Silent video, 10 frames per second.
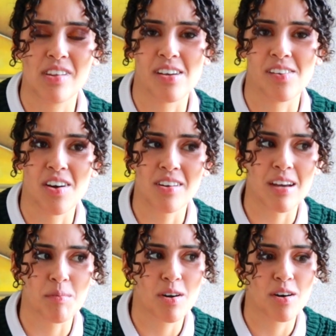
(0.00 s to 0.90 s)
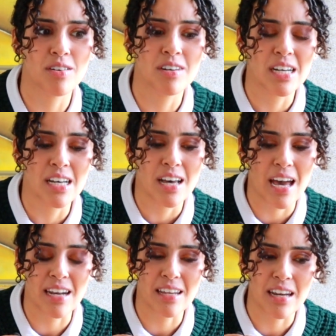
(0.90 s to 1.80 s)
a long time ago,
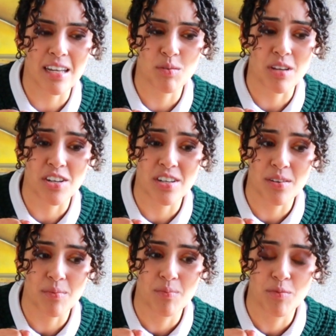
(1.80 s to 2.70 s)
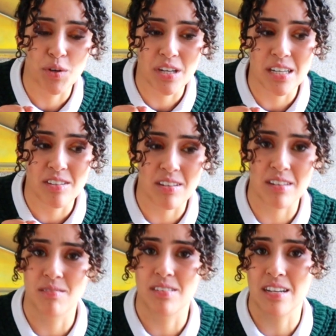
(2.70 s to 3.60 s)
and the idea was actually for kids
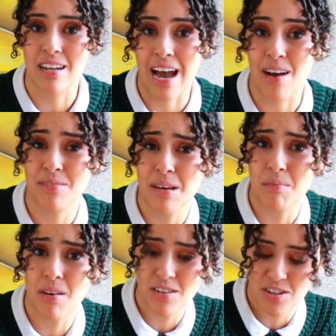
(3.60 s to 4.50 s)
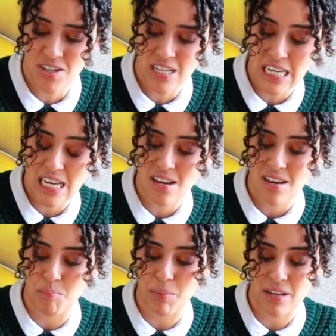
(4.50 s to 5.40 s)
that didn't have that much,
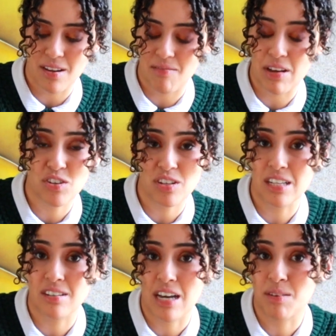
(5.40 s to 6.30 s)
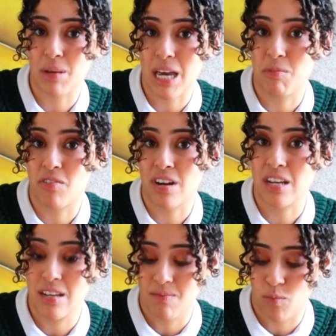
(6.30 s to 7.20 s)
but eventually it kind of became a
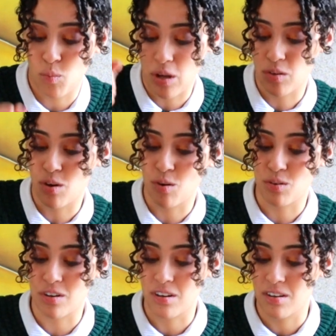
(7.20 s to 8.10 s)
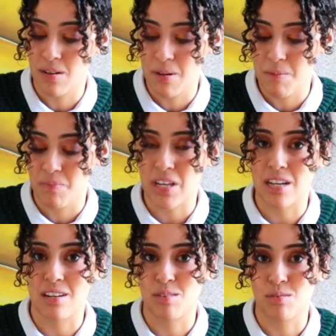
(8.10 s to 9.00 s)
very well-known, or,
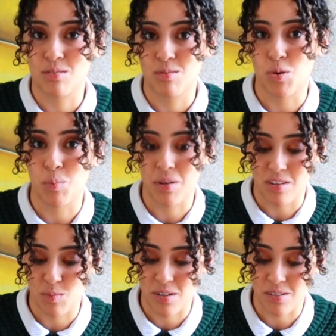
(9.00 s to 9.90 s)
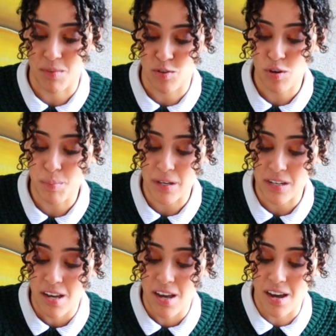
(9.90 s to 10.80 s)
and don't quote me on this because I'm not sure, but